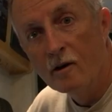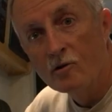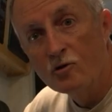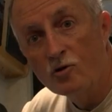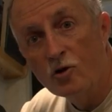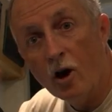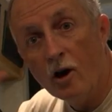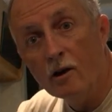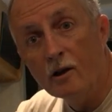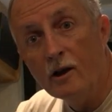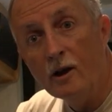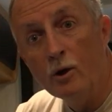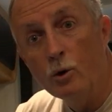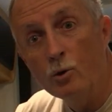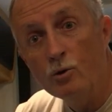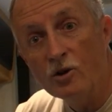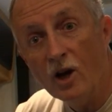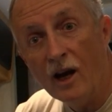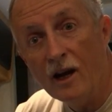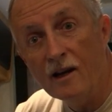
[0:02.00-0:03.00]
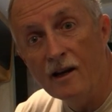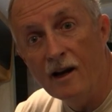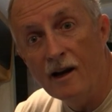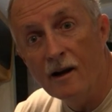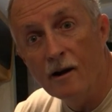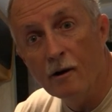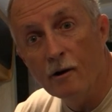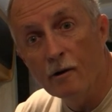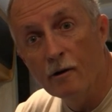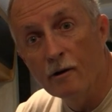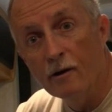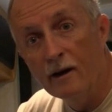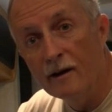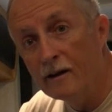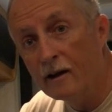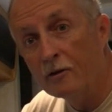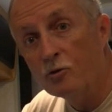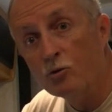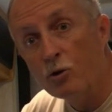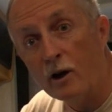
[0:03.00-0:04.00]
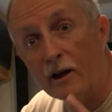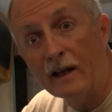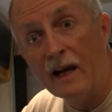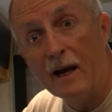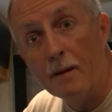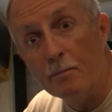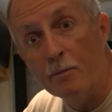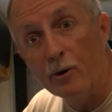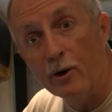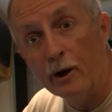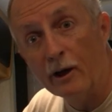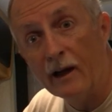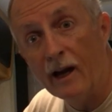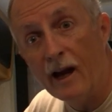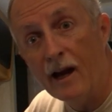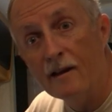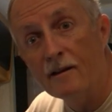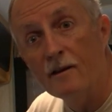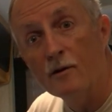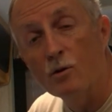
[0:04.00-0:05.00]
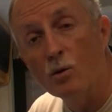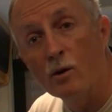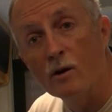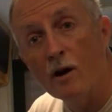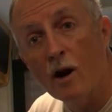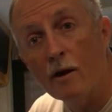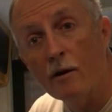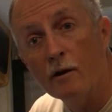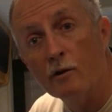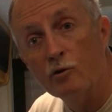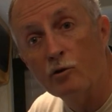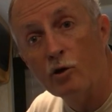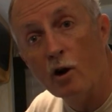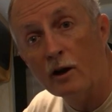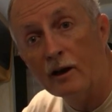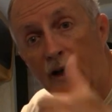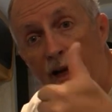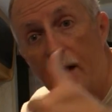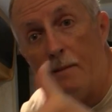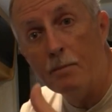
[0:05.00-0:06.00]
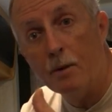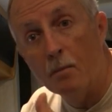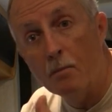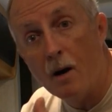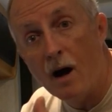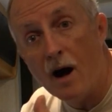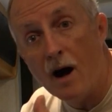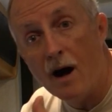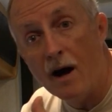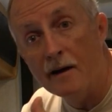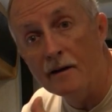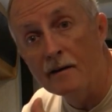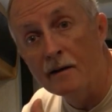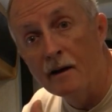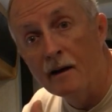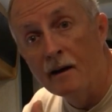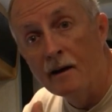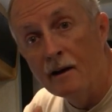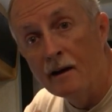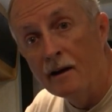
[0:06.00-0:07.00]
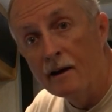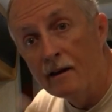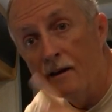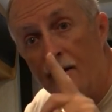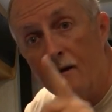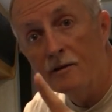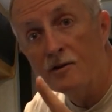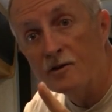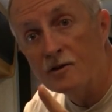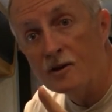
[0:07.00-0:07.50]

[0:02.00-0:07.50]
Charlie Coushaine here, in the truck camper again, to do another truck camper mod. This